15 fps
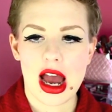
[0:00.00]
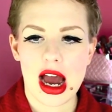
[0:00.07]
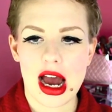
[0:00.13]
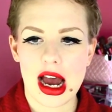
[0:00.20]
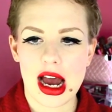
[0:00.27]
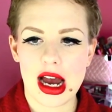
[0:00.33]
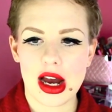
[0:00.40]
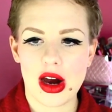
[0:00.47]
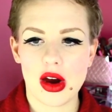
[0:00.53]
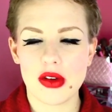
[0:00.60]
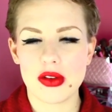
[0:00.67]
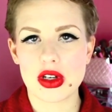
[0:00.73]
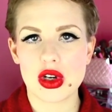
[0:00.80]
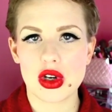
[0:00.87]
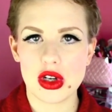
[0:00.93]

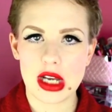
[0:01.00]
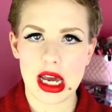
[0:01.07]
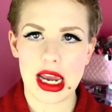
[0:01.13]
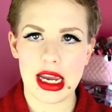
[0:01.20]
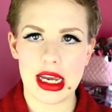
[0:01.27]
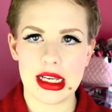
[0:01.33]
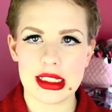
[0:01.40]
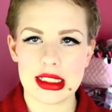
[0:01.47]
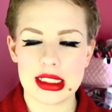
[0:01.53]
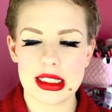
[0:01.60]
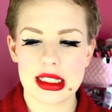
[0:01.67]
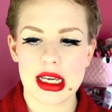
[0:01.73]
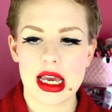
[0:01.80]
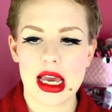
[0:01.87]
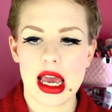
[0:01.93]
over 2
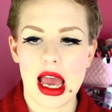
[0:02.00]
days.